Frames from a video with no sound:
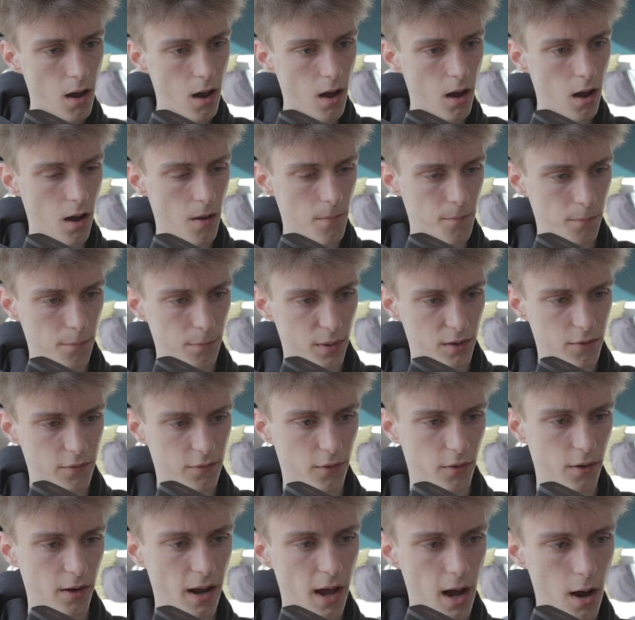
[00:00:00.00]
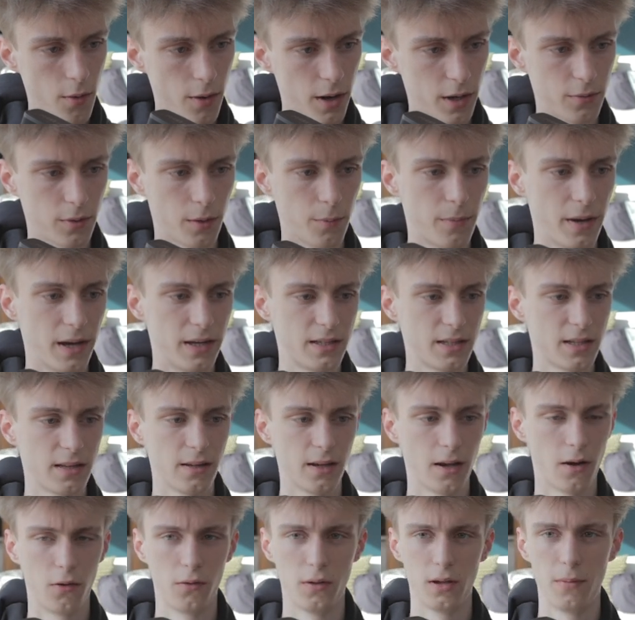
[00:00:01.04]
But for now, it will
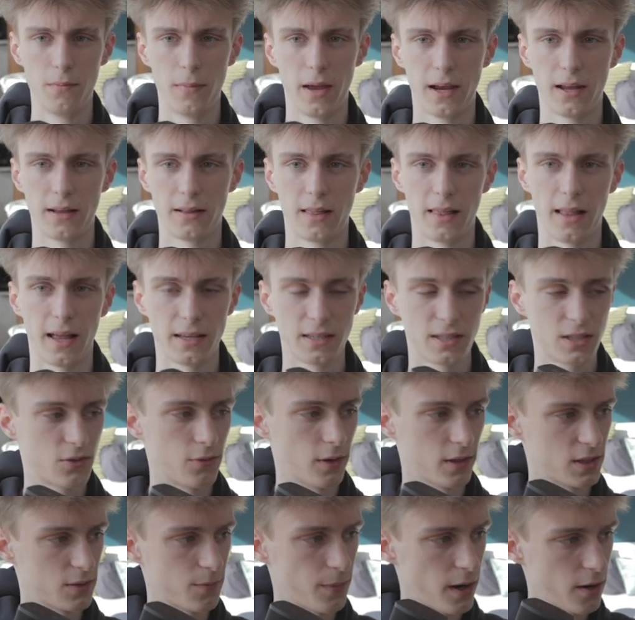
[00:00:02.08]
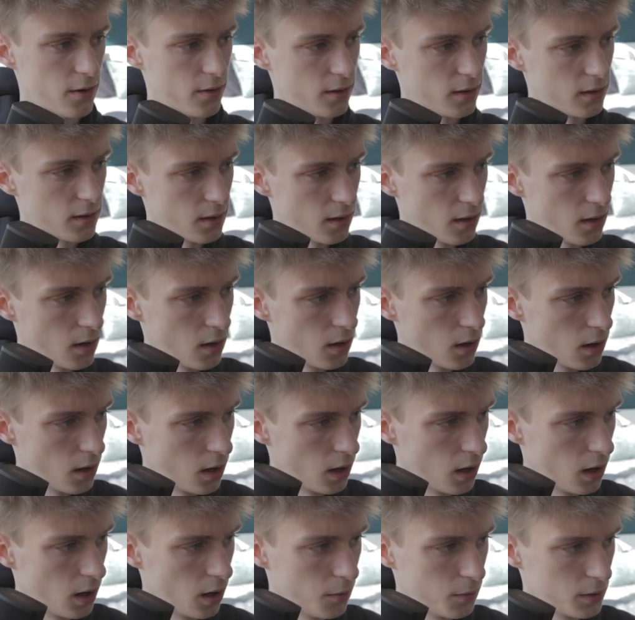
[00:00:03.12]
basically only make it less transparent,
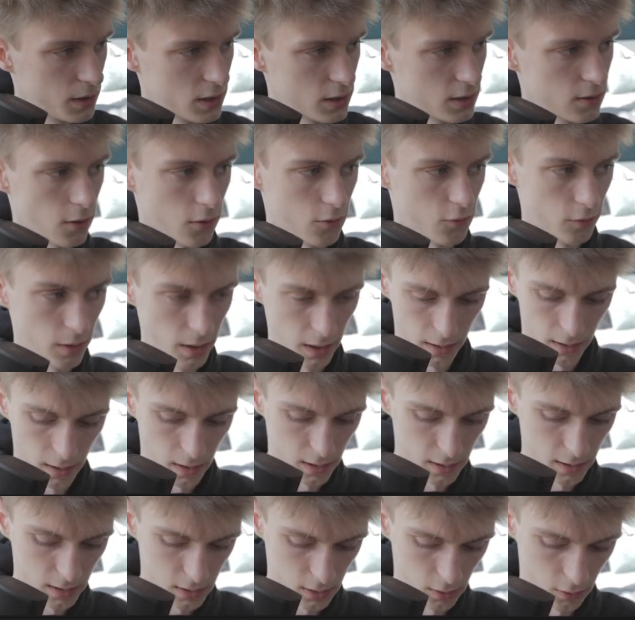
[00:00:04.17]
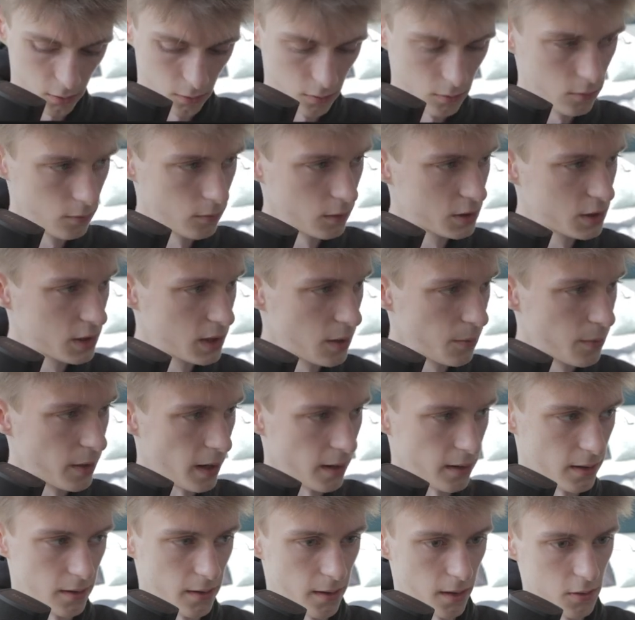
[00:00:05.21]
which is not really nice. So we'll just keep it
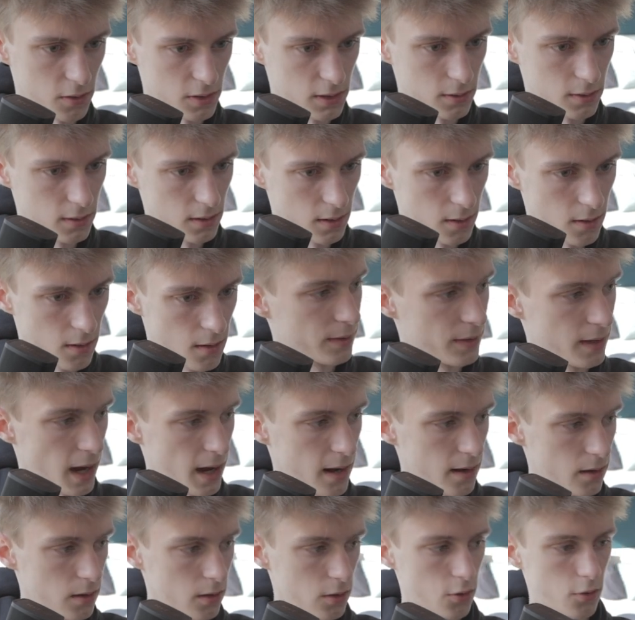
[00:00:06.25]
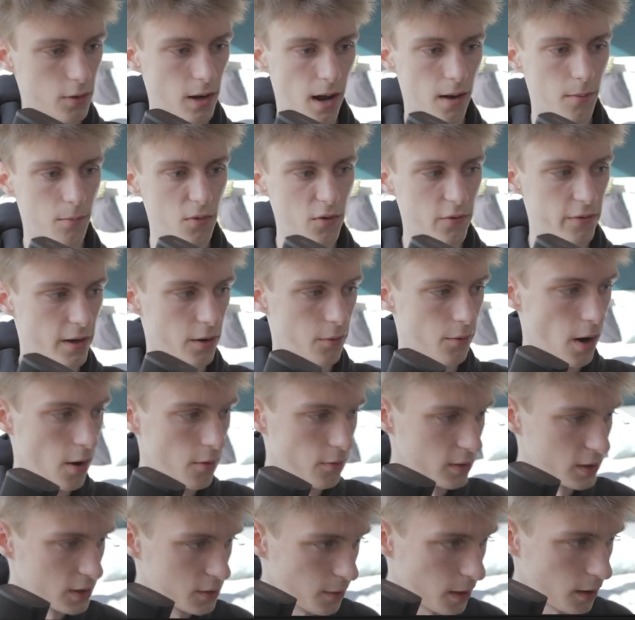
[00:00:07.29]
at 1000. Then you can move it
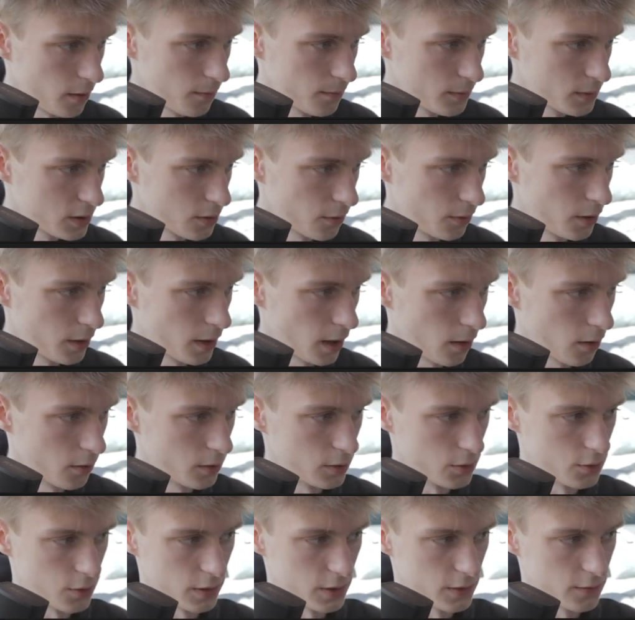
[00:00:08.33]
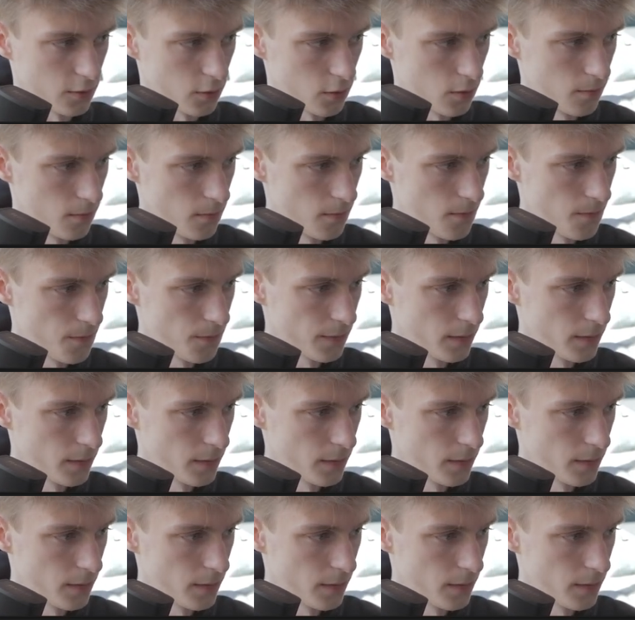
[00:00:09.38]
around as well. So you can go to transform.